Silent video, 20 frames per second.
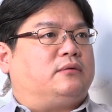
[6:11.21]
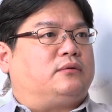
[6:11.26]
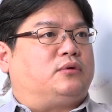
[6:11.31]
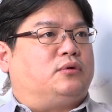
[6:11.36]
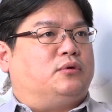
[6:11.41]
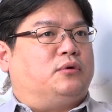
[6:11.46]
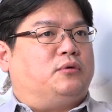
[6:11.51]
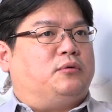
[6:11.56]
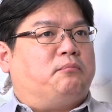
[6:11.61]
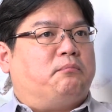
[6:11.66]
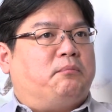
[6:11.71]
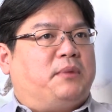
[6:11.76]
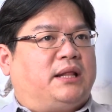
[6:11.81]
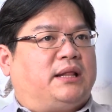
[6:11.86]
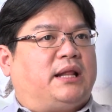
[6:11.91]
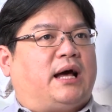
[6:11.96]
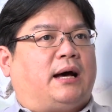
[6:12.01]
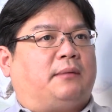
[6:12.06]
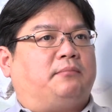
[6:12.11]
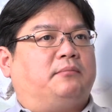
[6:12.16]
to
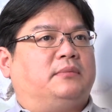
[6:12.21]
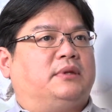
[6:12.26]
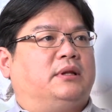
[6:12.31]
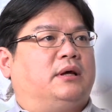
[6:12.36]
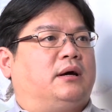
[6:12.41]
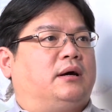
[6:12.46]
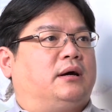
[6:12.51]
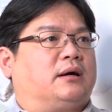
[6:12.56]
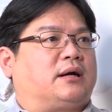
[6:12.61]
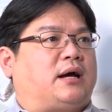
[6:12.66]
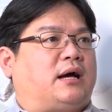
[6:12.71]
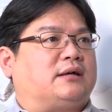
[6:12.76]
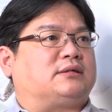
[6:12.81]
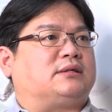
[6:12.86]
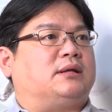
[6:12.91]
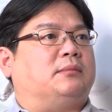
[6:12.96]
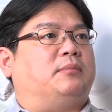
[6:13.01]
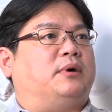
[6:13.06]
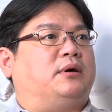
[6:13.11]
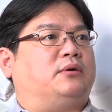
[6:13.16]
meet up the
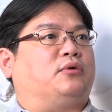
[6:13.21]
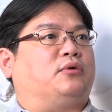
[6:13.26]
customer